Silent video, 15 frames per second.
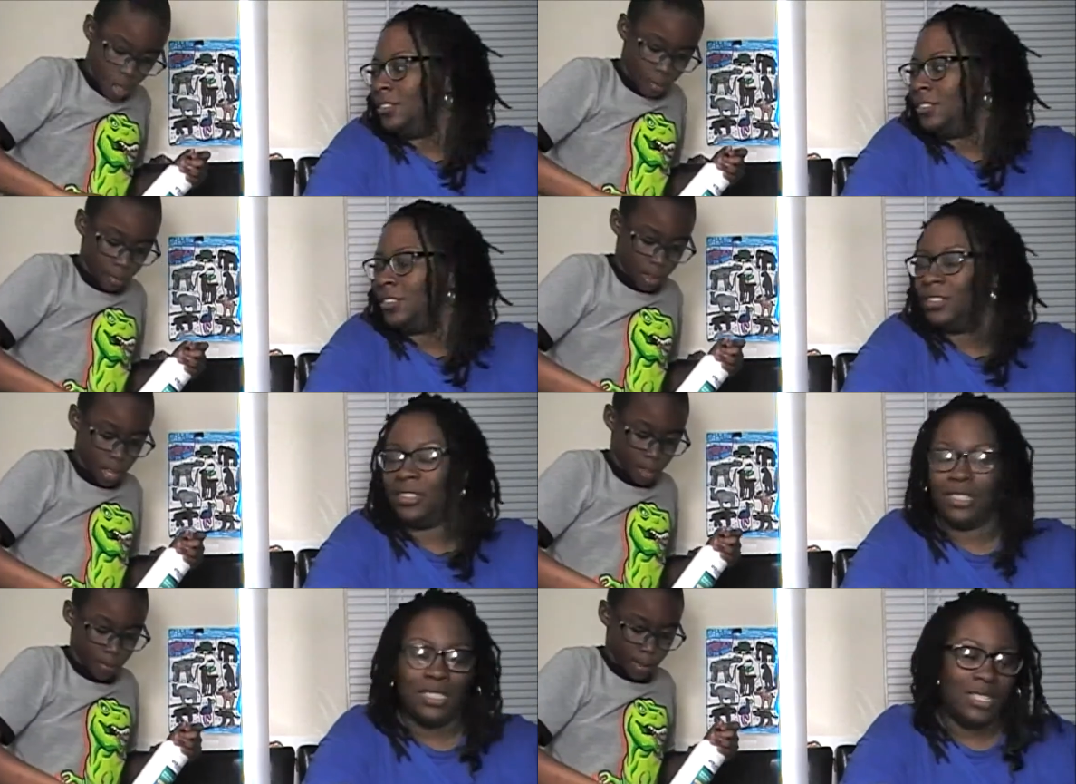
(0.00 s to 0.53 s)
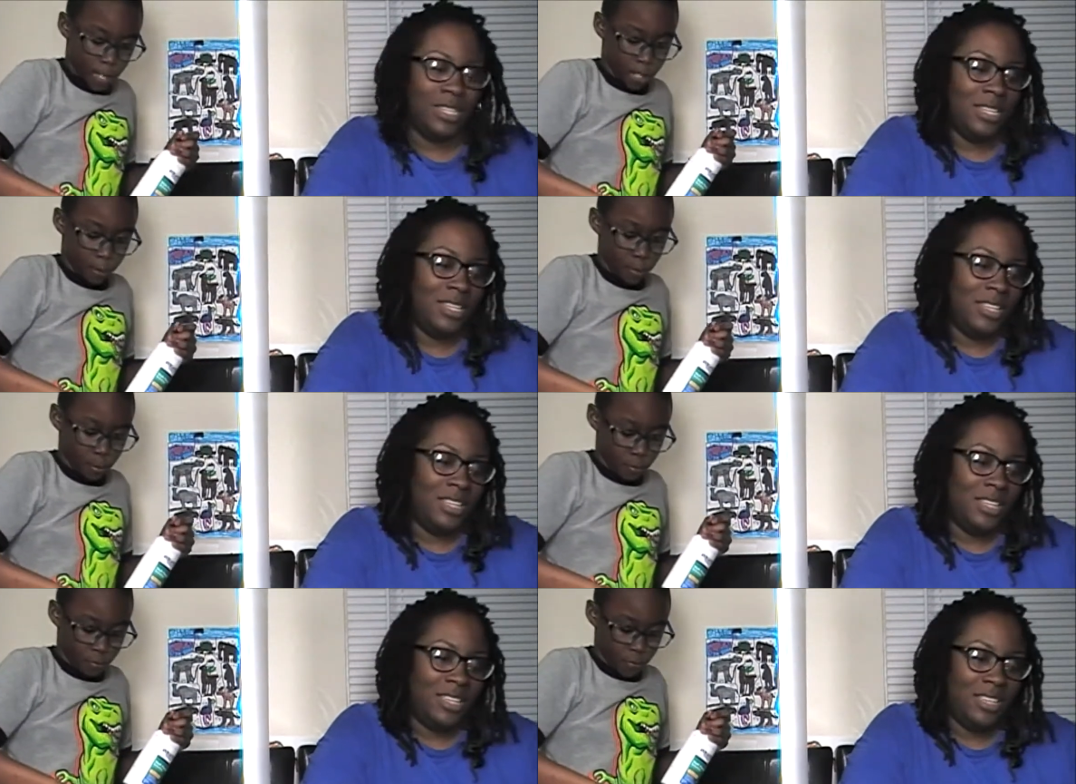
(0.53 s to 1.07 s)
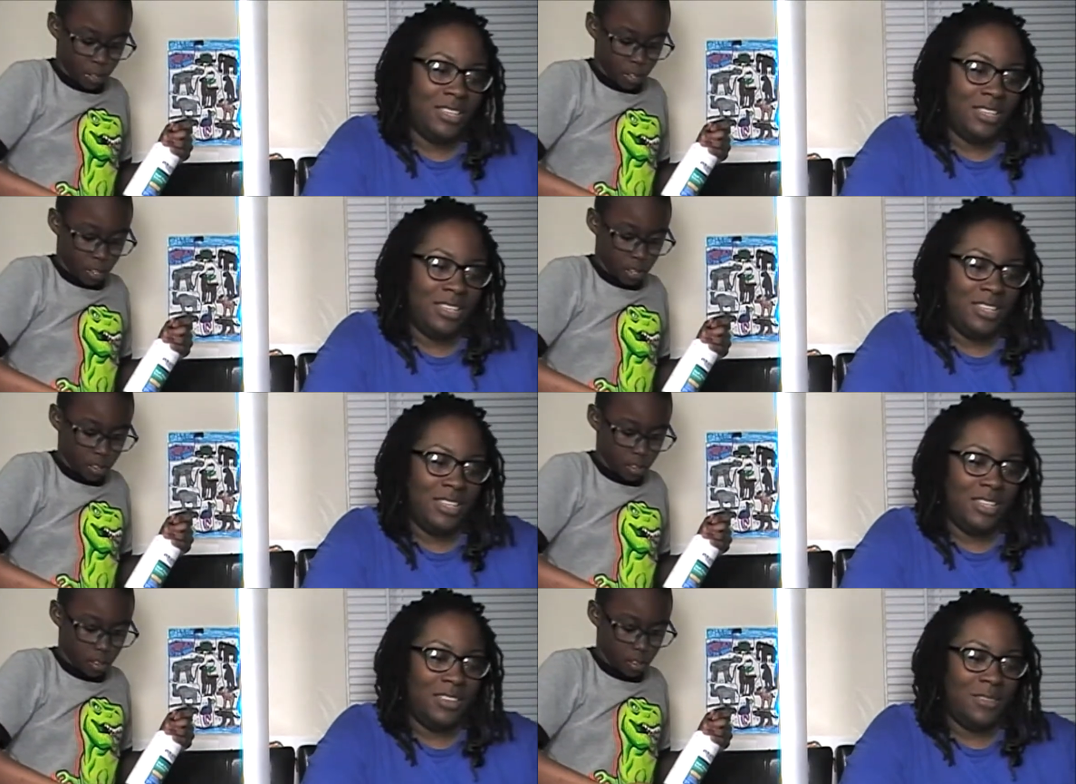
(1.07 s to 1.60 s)
Speaker 1: Oh man, my spoon fell
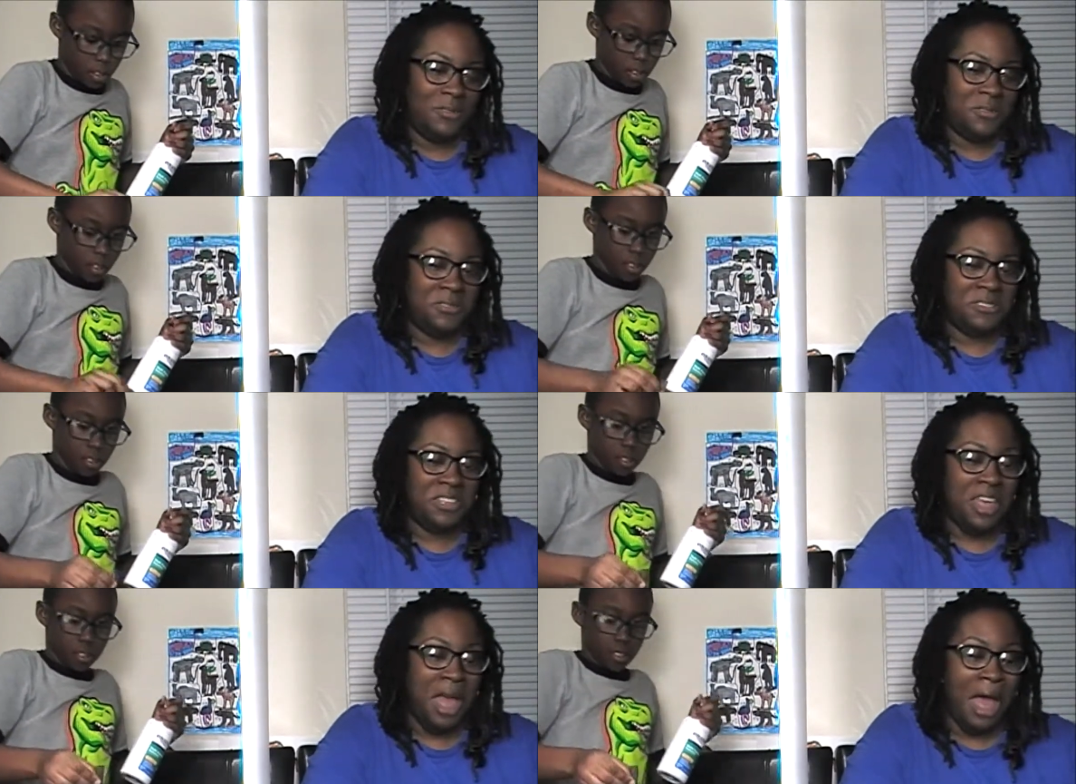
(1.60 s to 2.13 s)
in. Uh,